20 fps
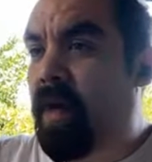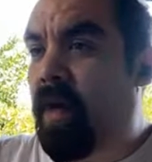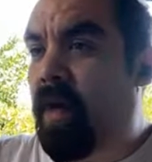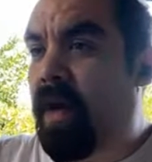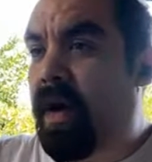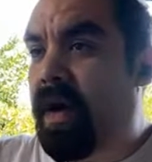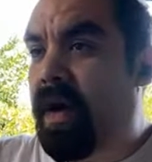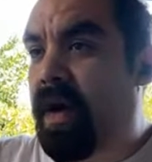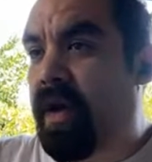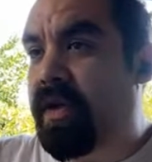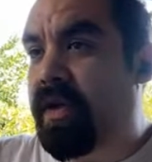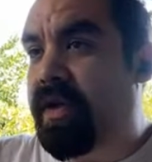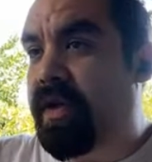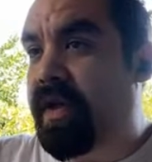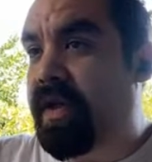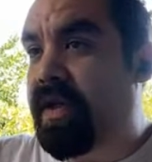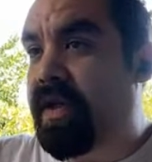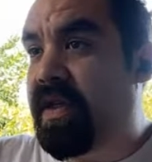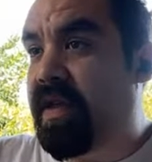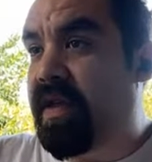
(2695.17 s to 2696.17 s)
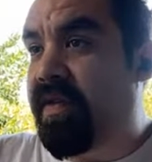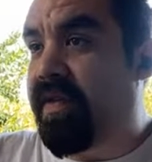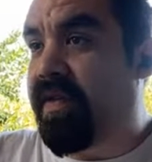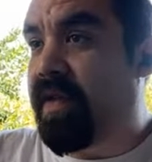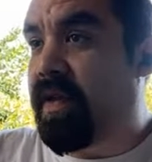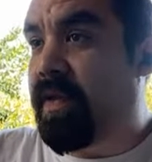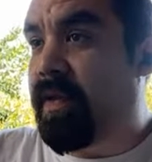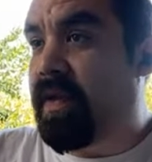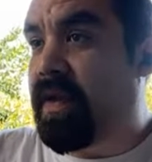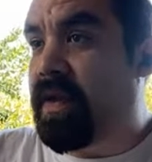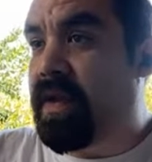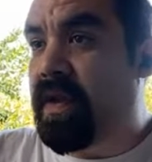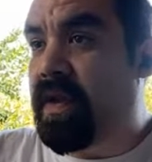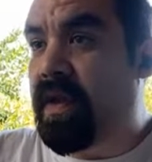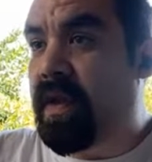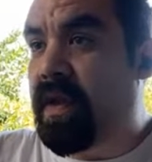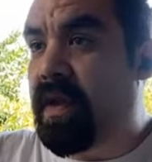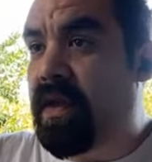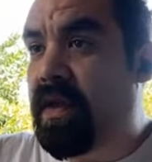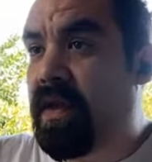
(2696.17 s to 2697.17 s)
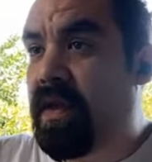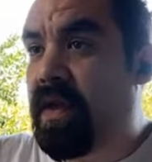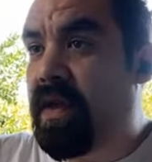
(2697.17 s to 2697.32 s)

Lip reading: What country is she from? Let's see.